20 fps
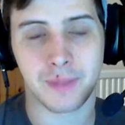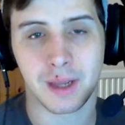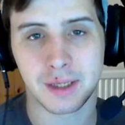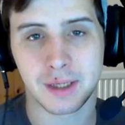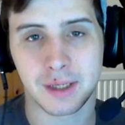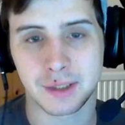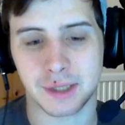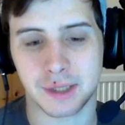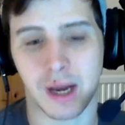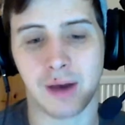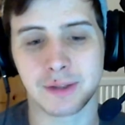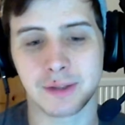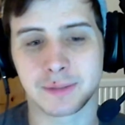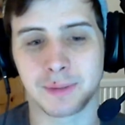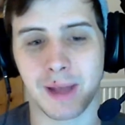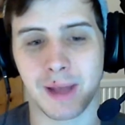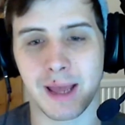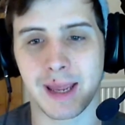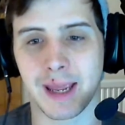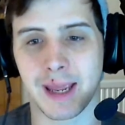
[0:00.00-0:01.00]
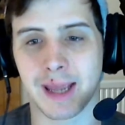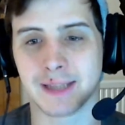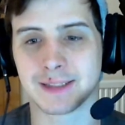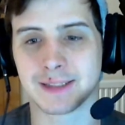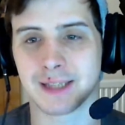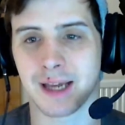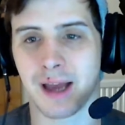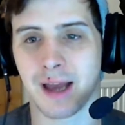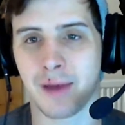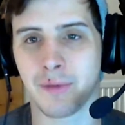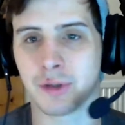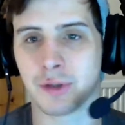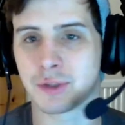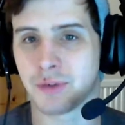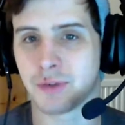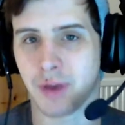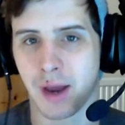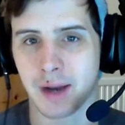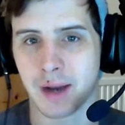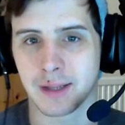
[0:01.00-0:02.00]
Child's Play is, I'm not sure if
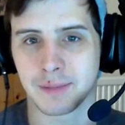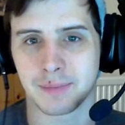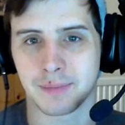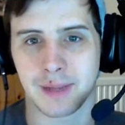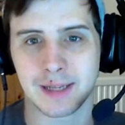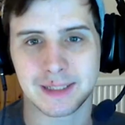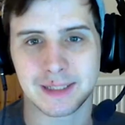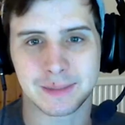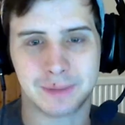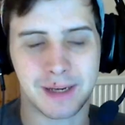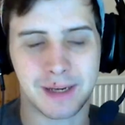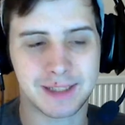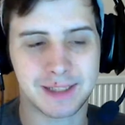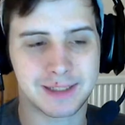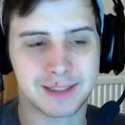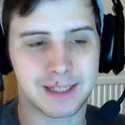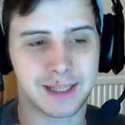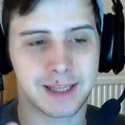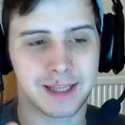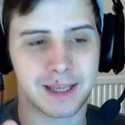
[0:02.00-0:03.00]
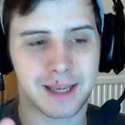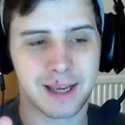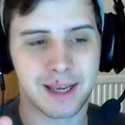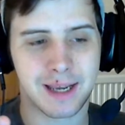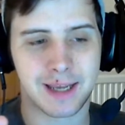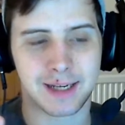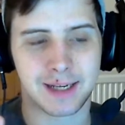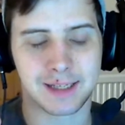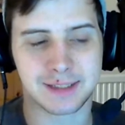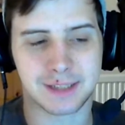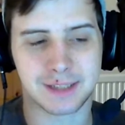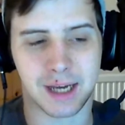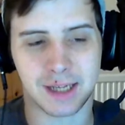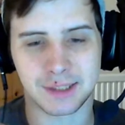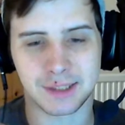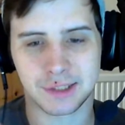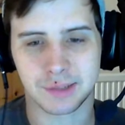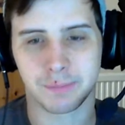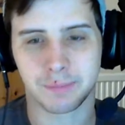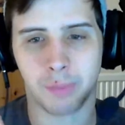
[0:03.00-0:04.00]
you've heard of the play, it's basically these
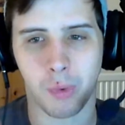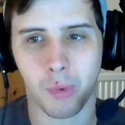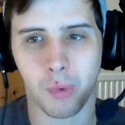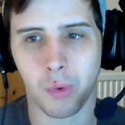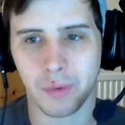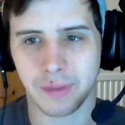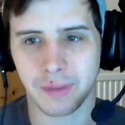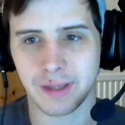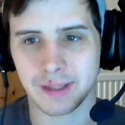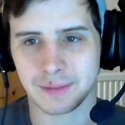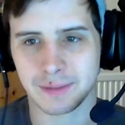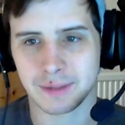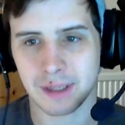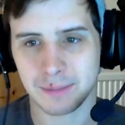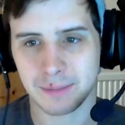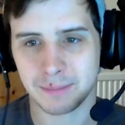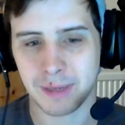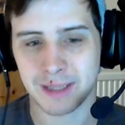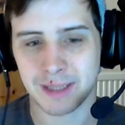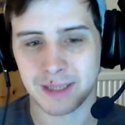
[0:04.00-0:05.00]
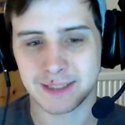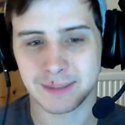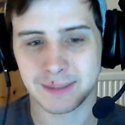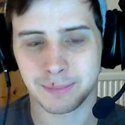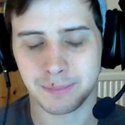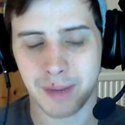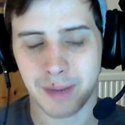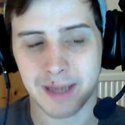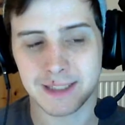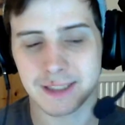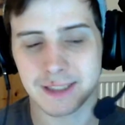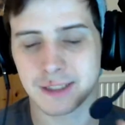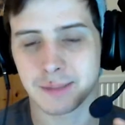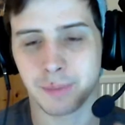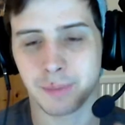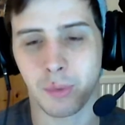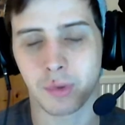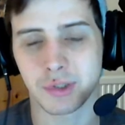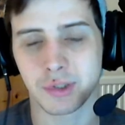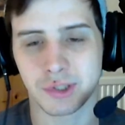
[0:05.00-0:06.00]
guys support, they basically
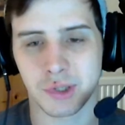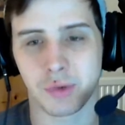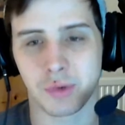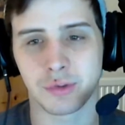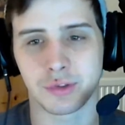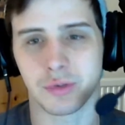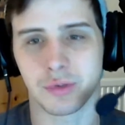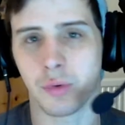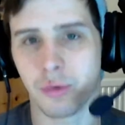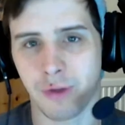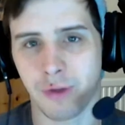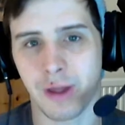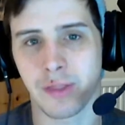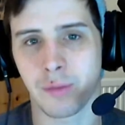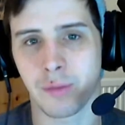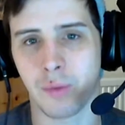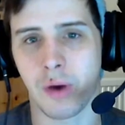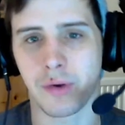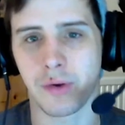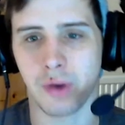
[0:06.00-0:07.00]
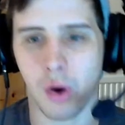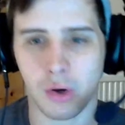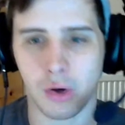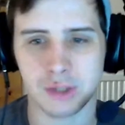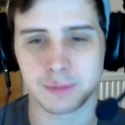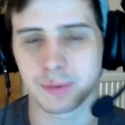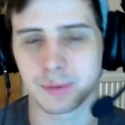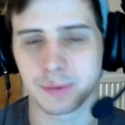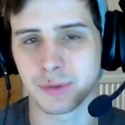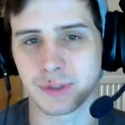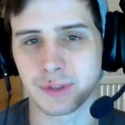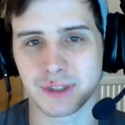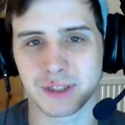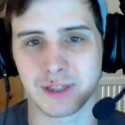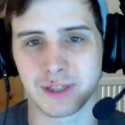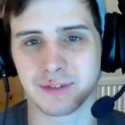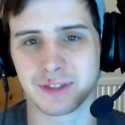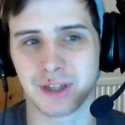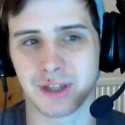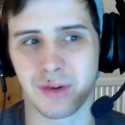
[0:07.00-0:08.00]
support children all around the world in hospitals and
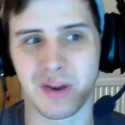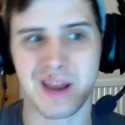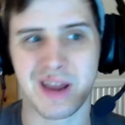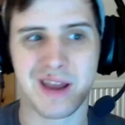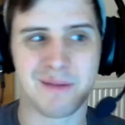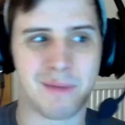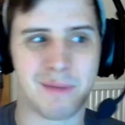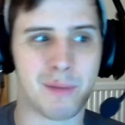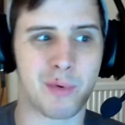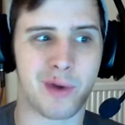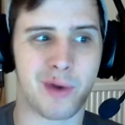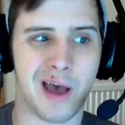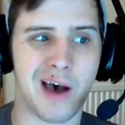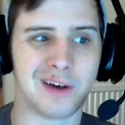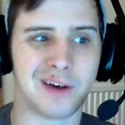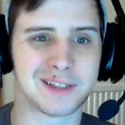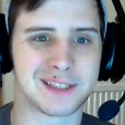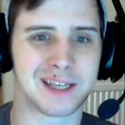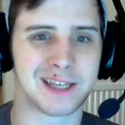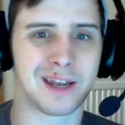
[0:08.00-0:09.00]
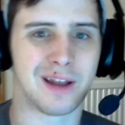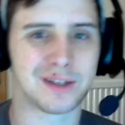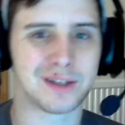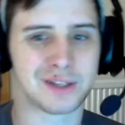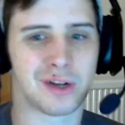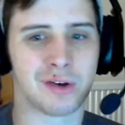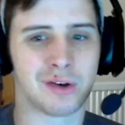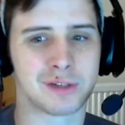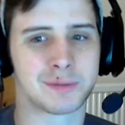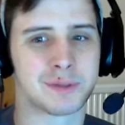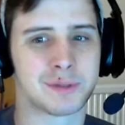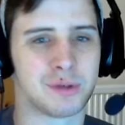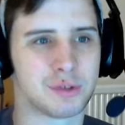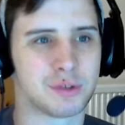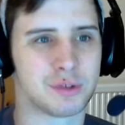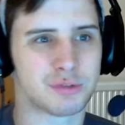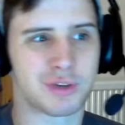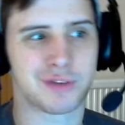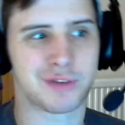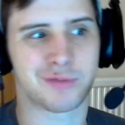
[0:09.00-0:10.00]
stuff. So, remember when I was a kid and I was in a hospital, it
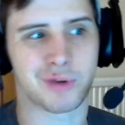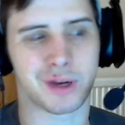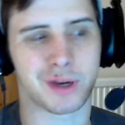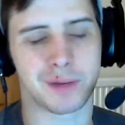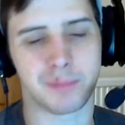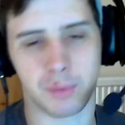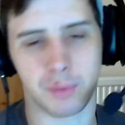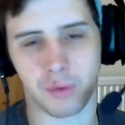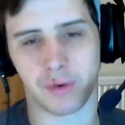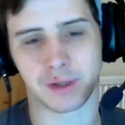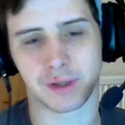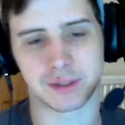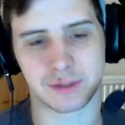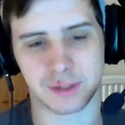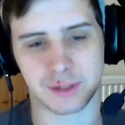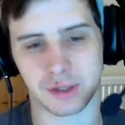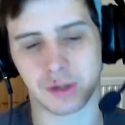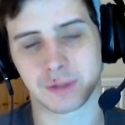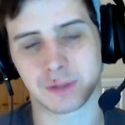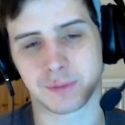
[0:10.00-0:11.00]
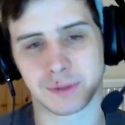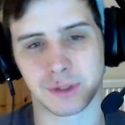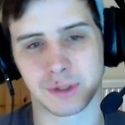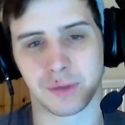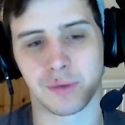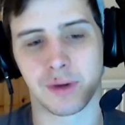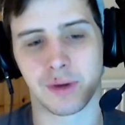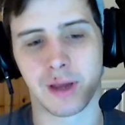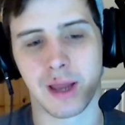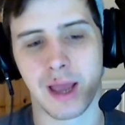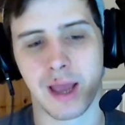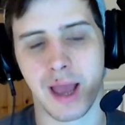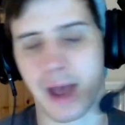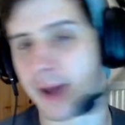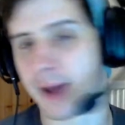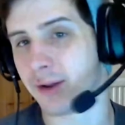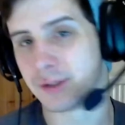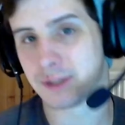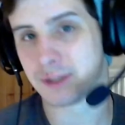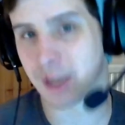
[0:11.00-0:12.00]
was really freaking boring. So I was in a hospital
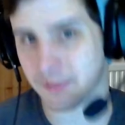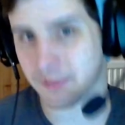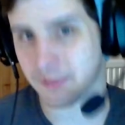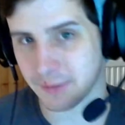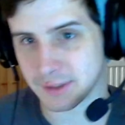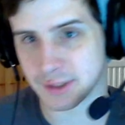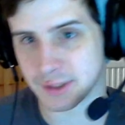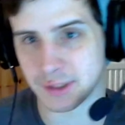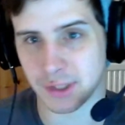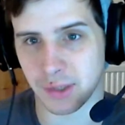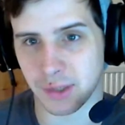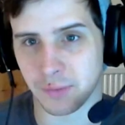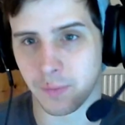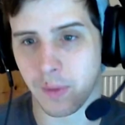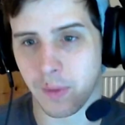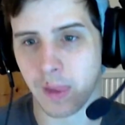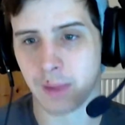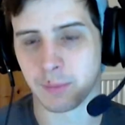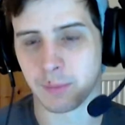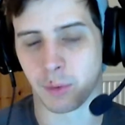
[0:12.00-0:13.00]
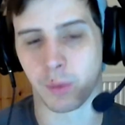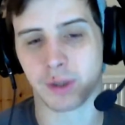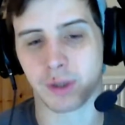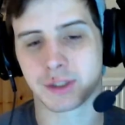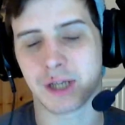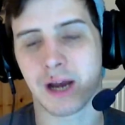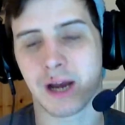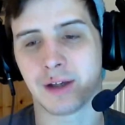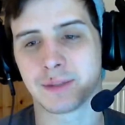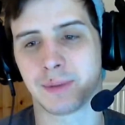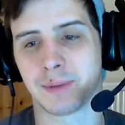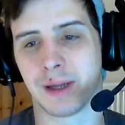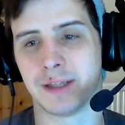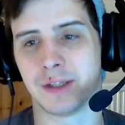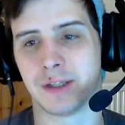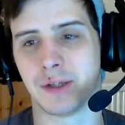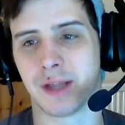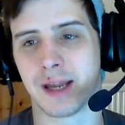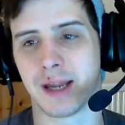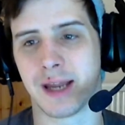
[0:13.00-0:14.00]
and there was nothing to do. But what Child's Play
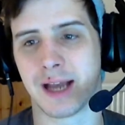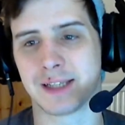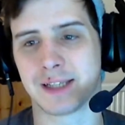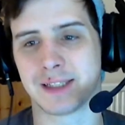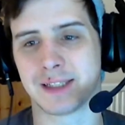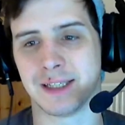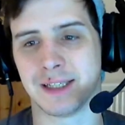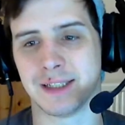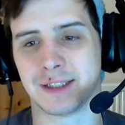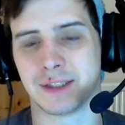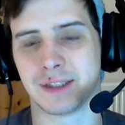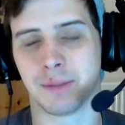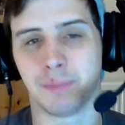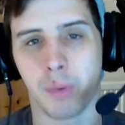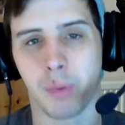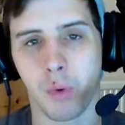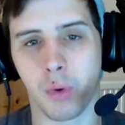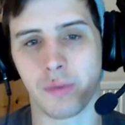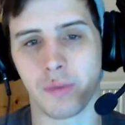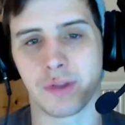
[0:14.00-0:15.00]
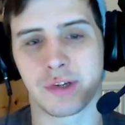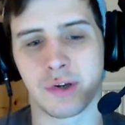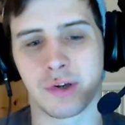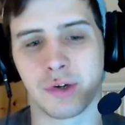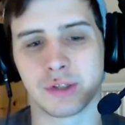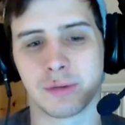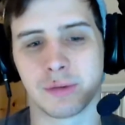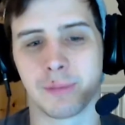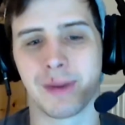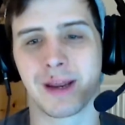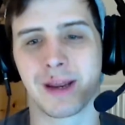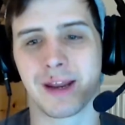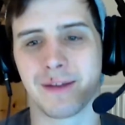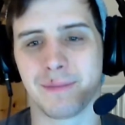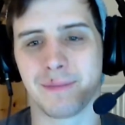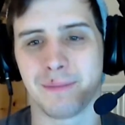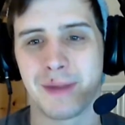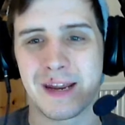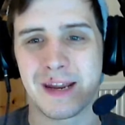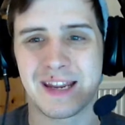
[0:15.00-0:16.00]
do, they actually support the children, making
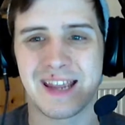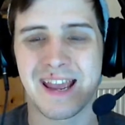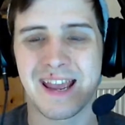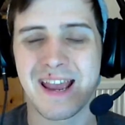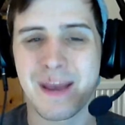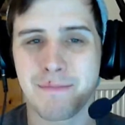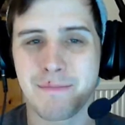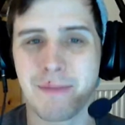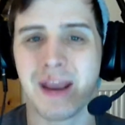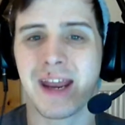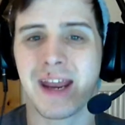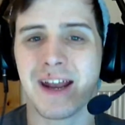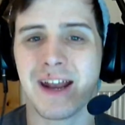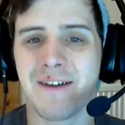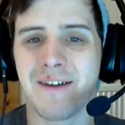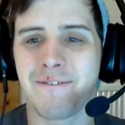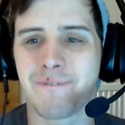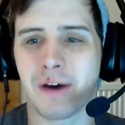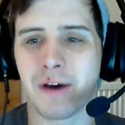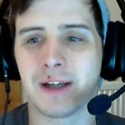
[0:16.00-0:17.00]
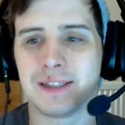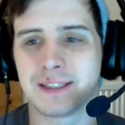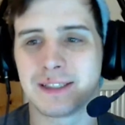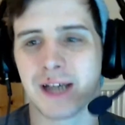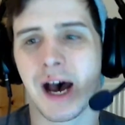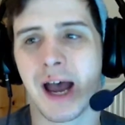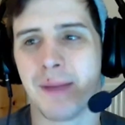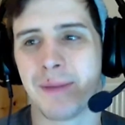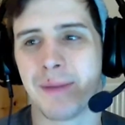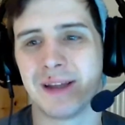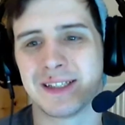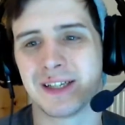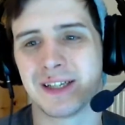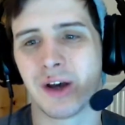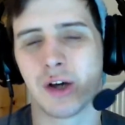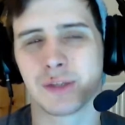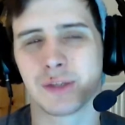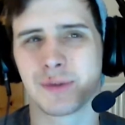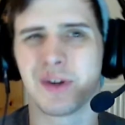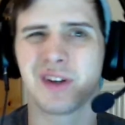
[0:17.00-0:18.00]
it a fun time basically in
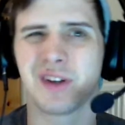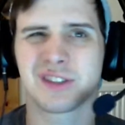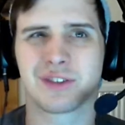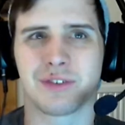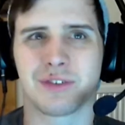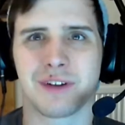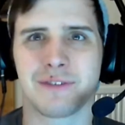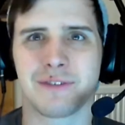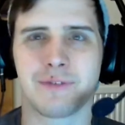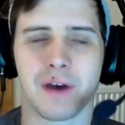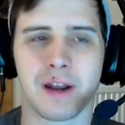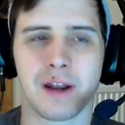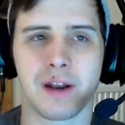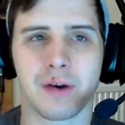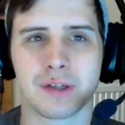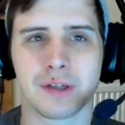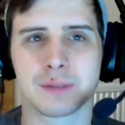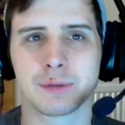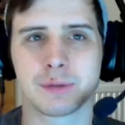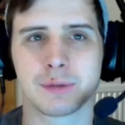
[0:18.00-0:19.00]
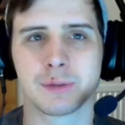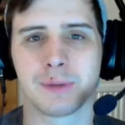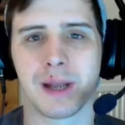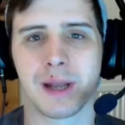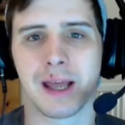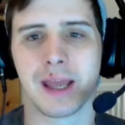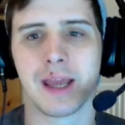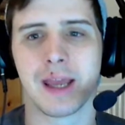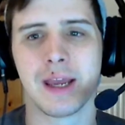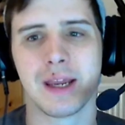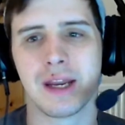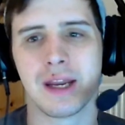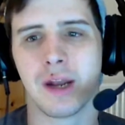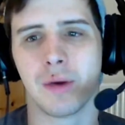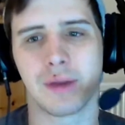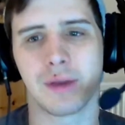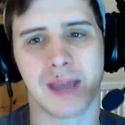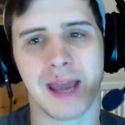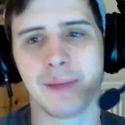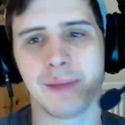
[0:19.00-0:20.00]
a hospital. No, it's not really fun in the hospitals, but like, you
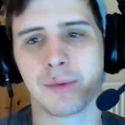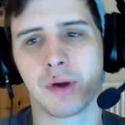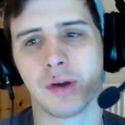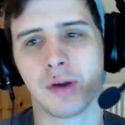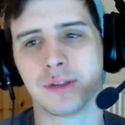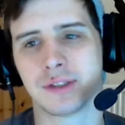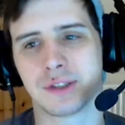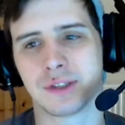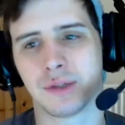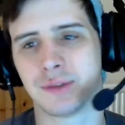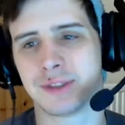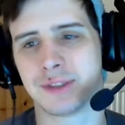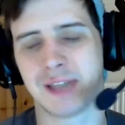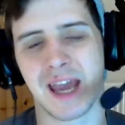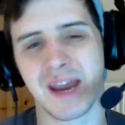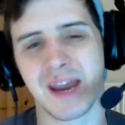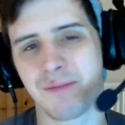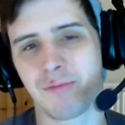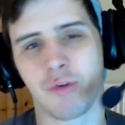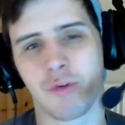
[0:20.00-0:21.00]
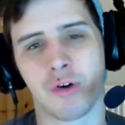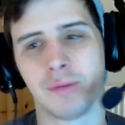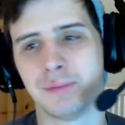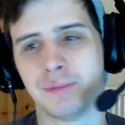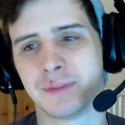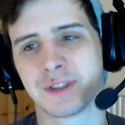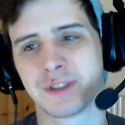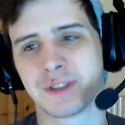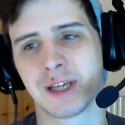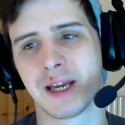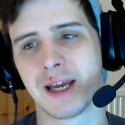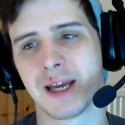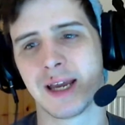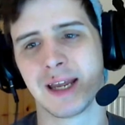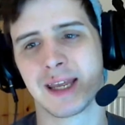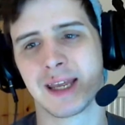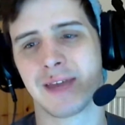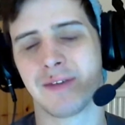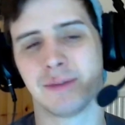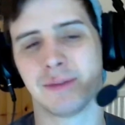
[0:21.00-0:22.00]
know, game consoles, game rooms,
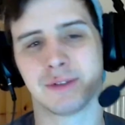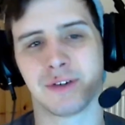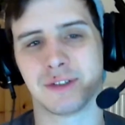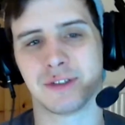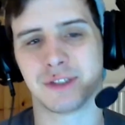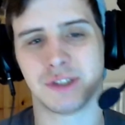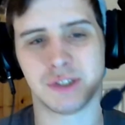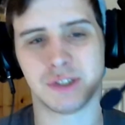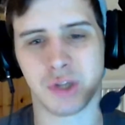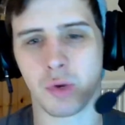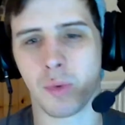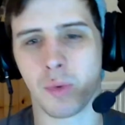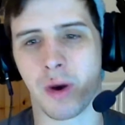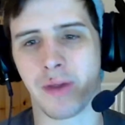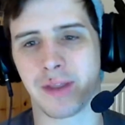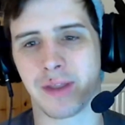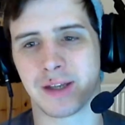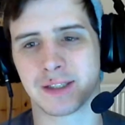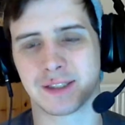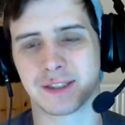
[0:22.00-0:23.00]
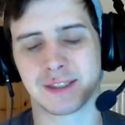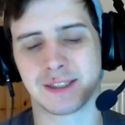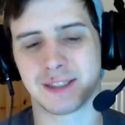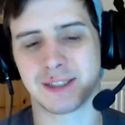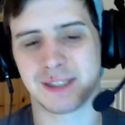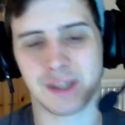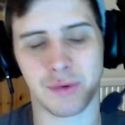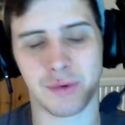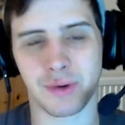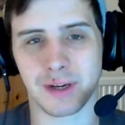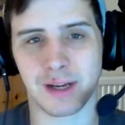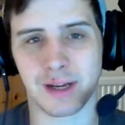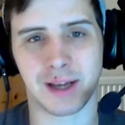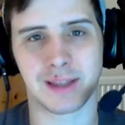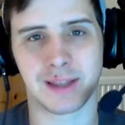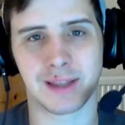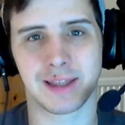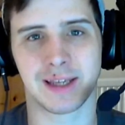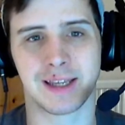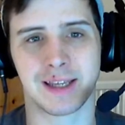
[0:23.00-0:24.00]
giving them something to do while they're just doing
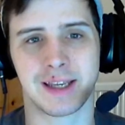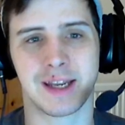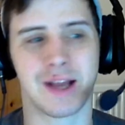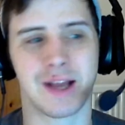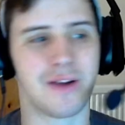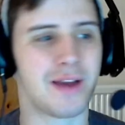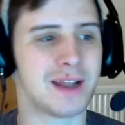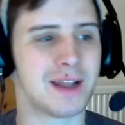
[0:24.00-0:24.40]
nothing, you know,